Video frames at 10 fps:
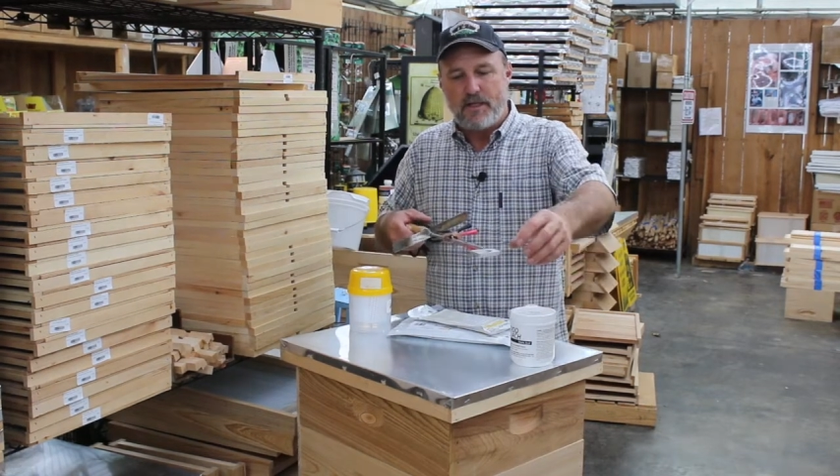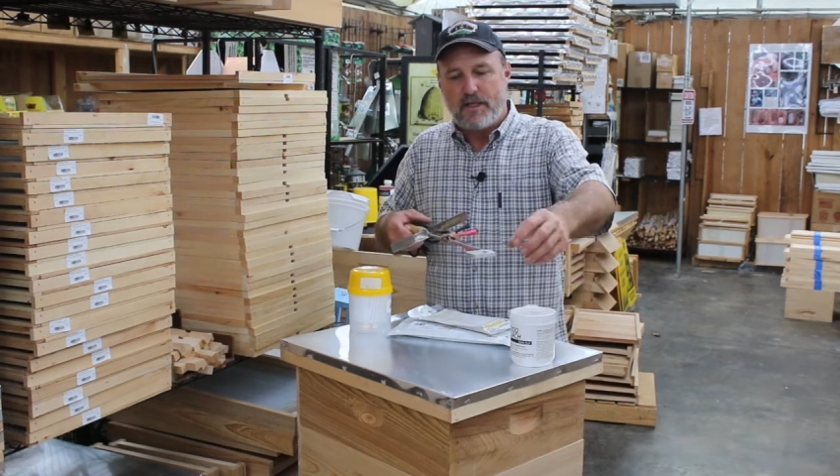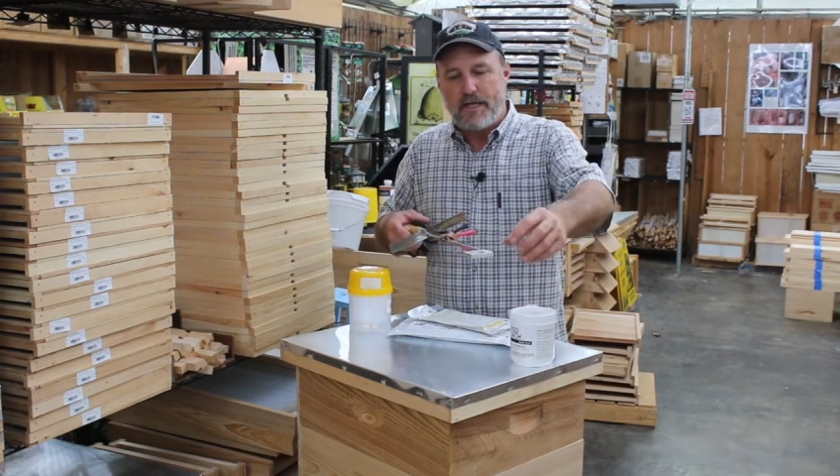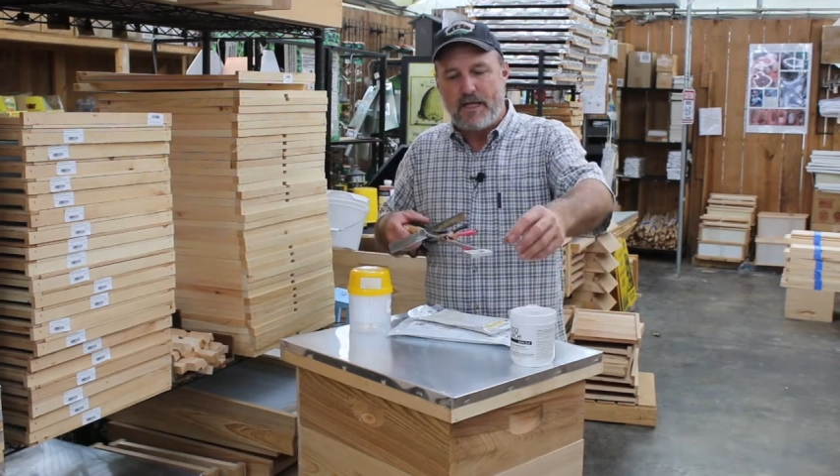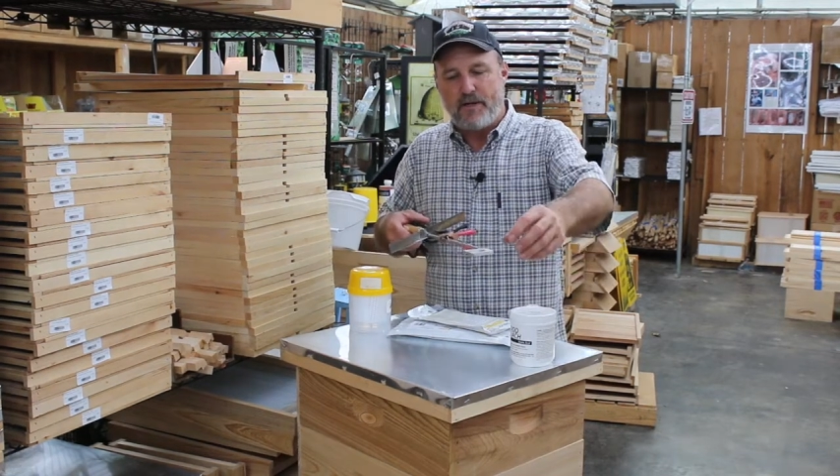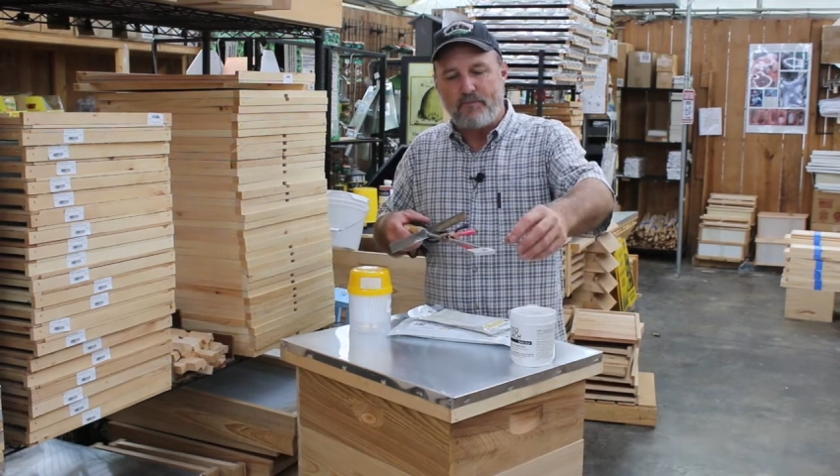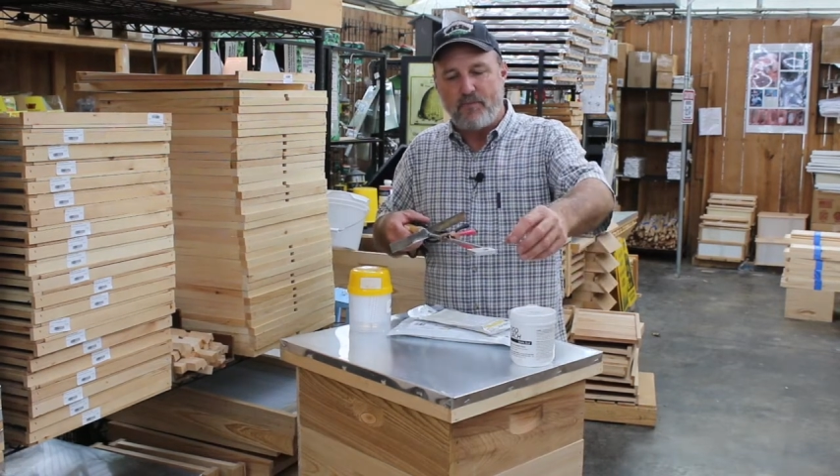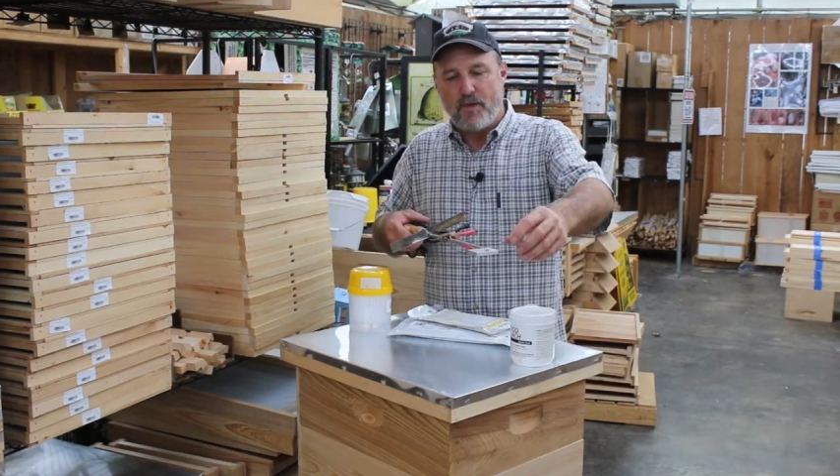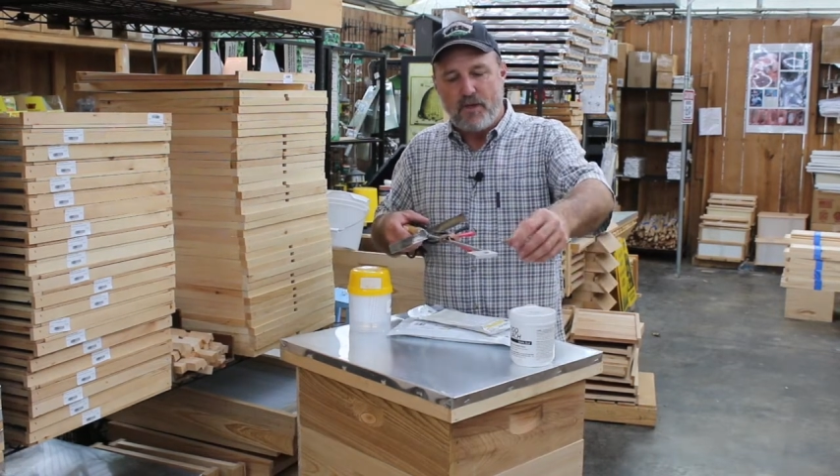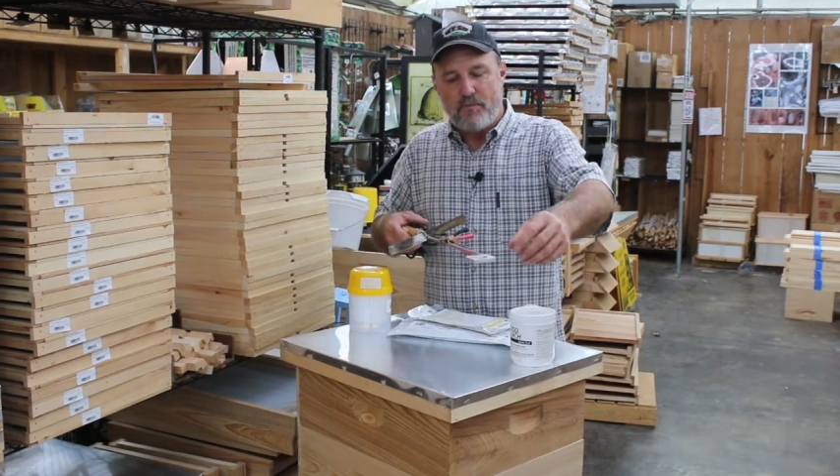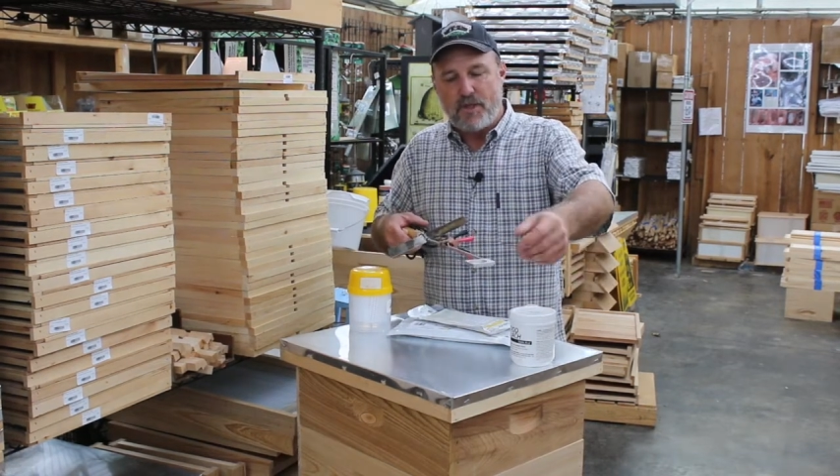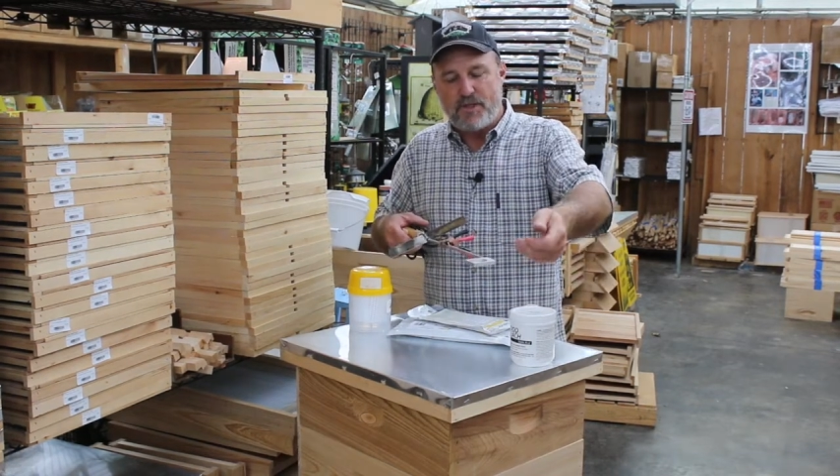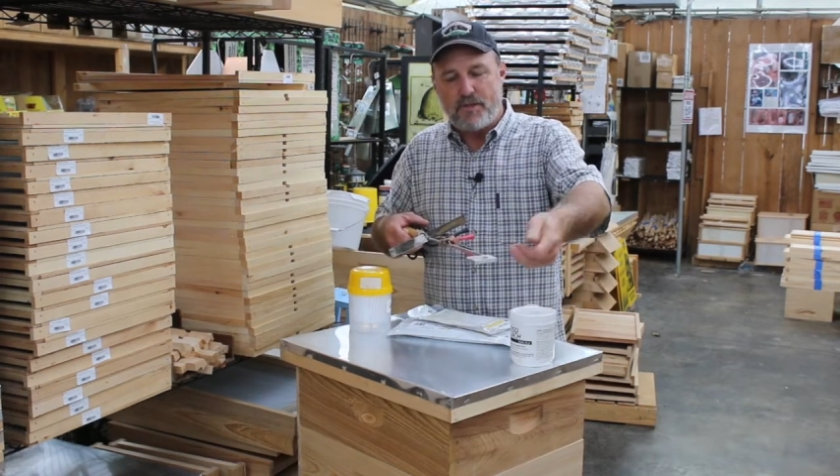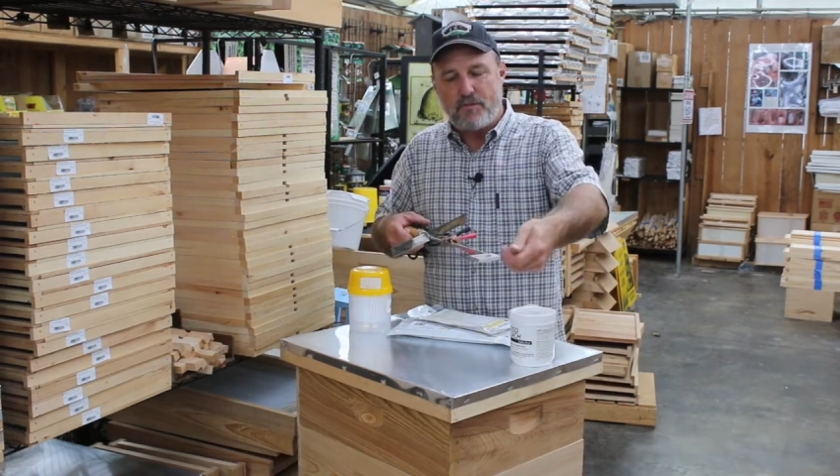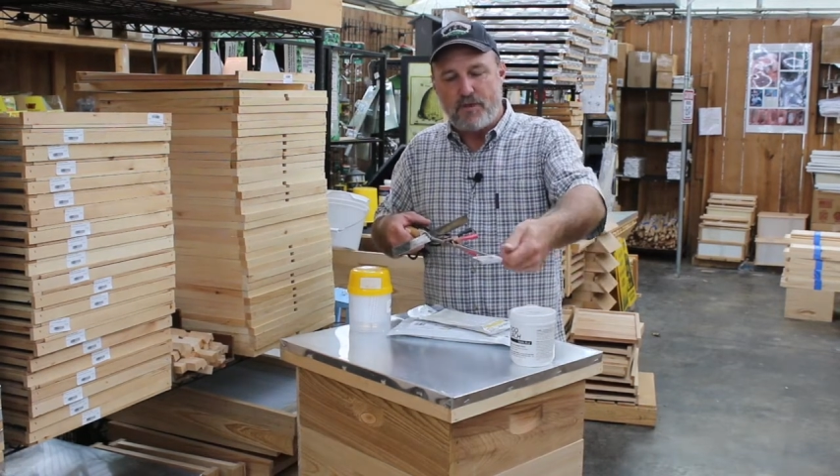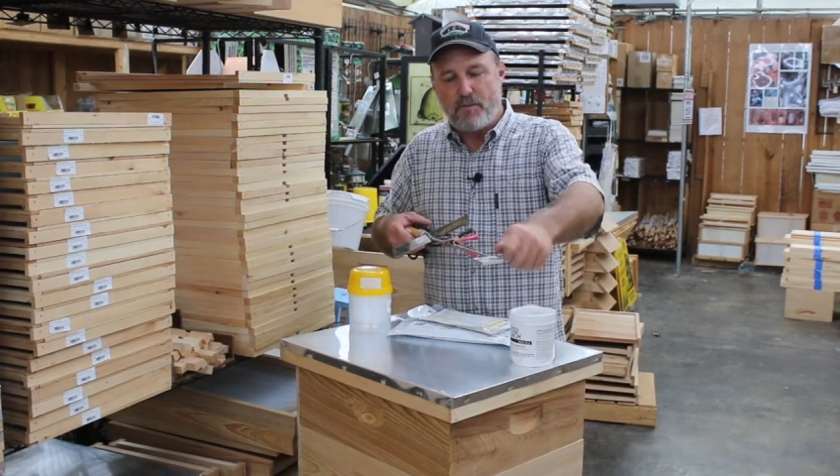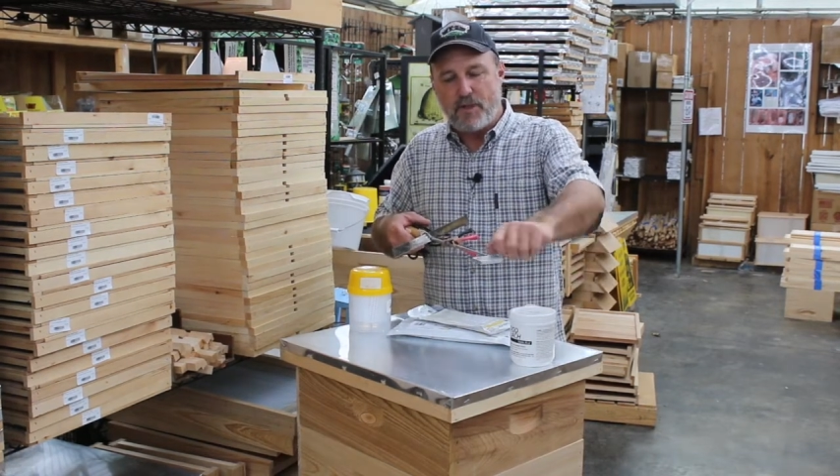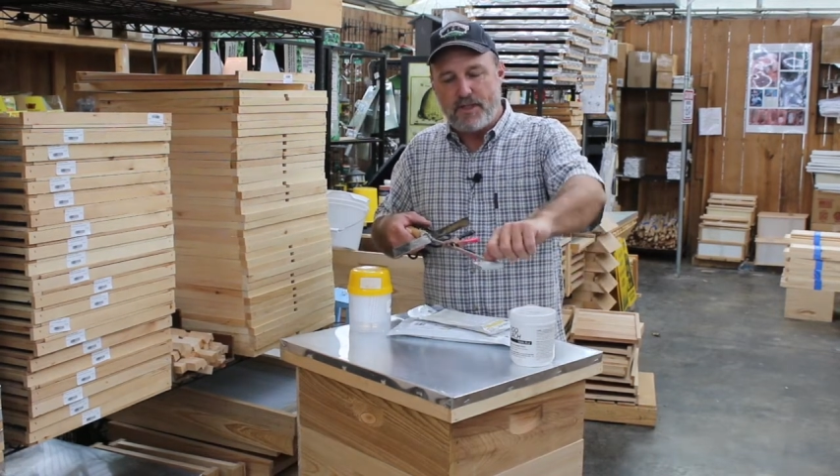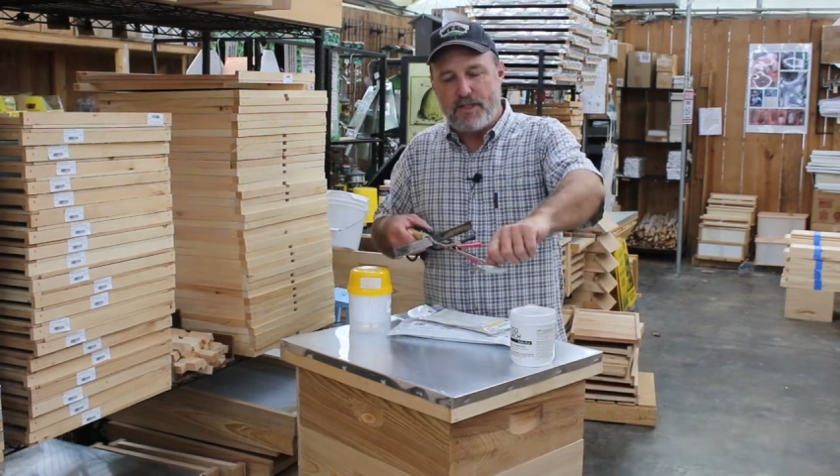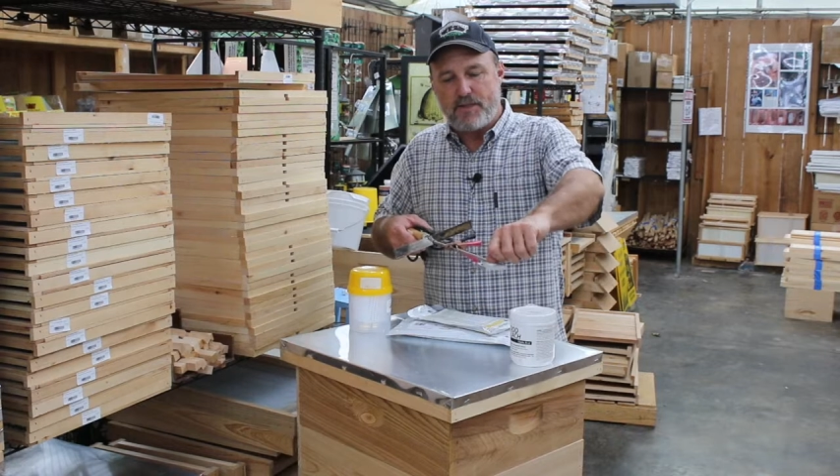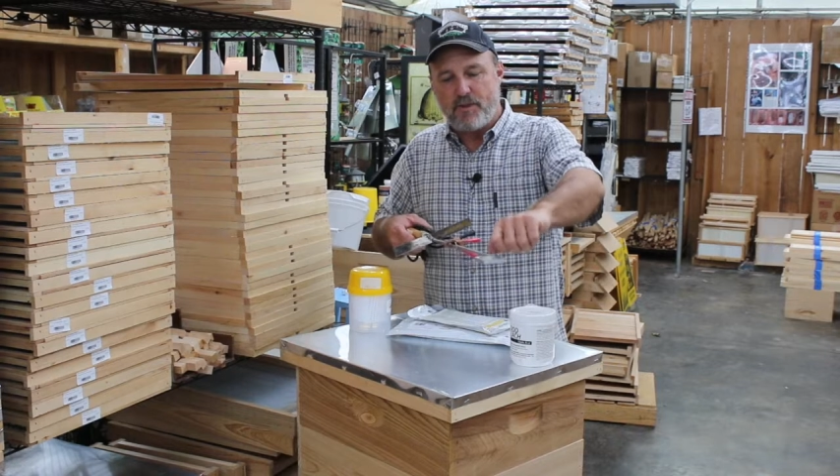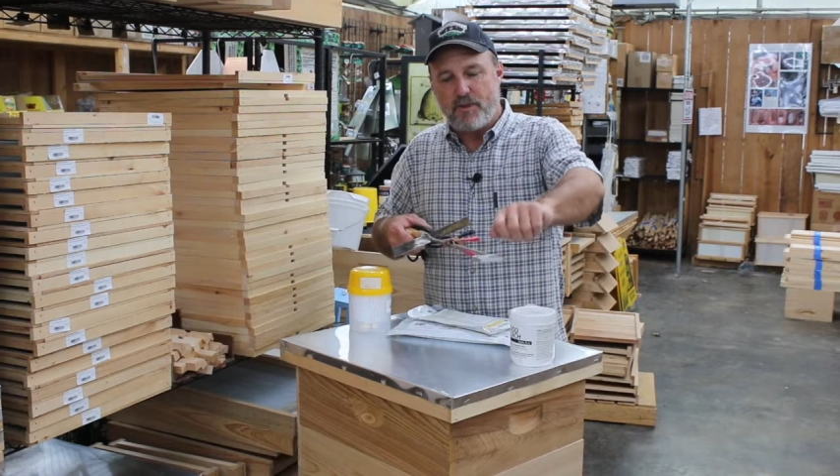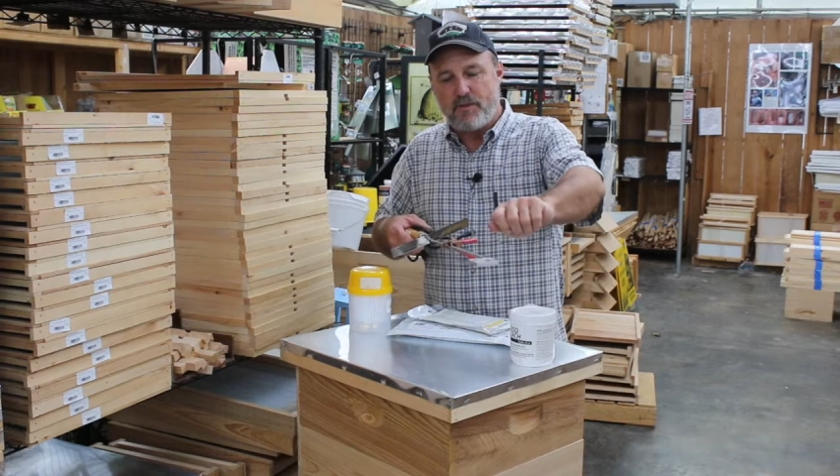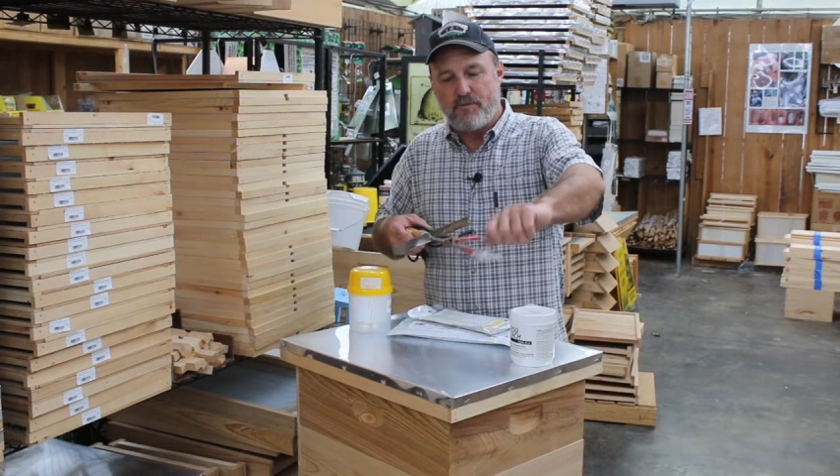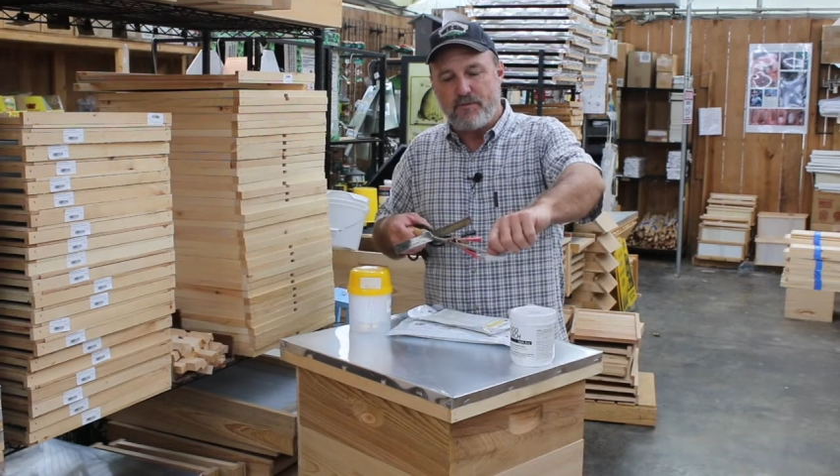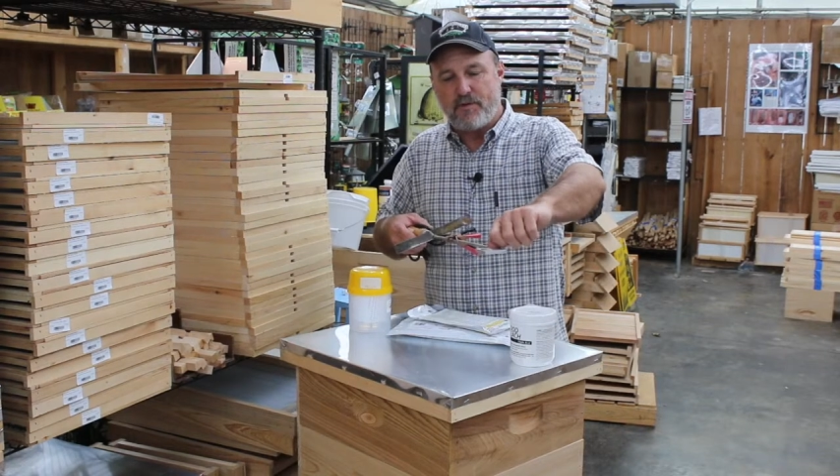but you put a teaspoon of